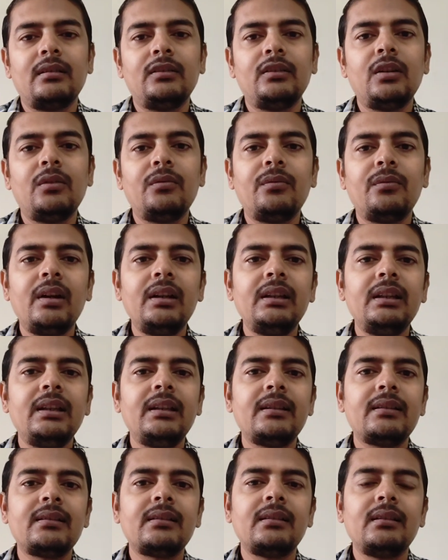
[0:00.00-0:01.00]
The one
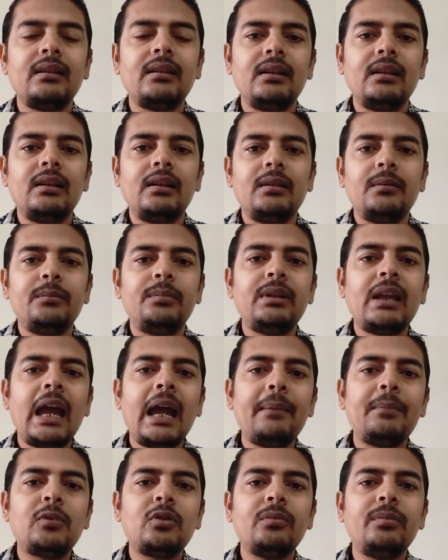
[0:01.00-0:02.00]
is we
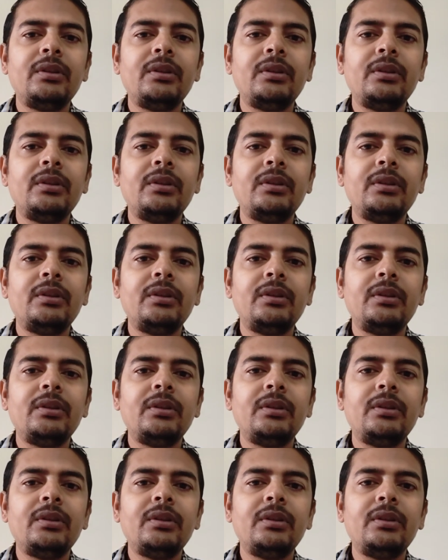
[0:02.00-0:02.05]
have to